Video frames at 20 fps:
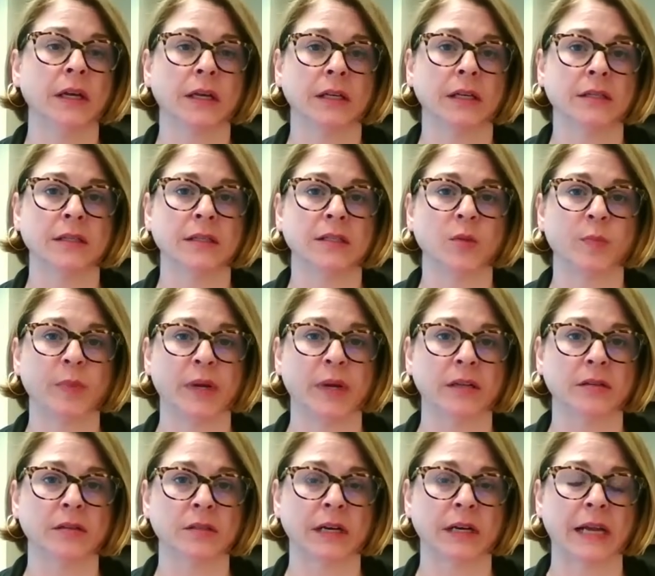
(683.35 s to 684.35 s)
because it
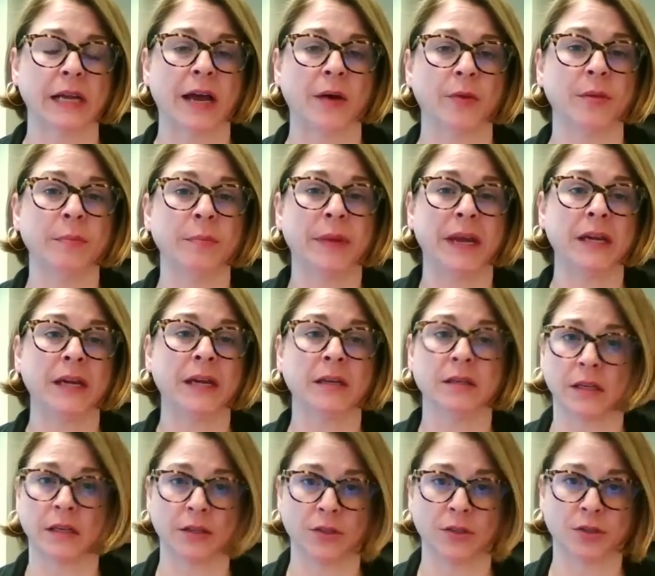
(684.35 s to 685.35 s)
depends on how the bank
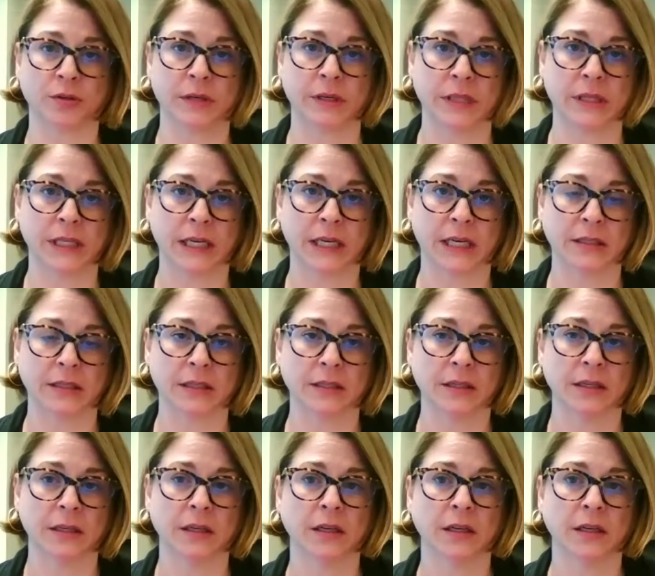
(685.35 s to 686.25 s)
is going to treat that.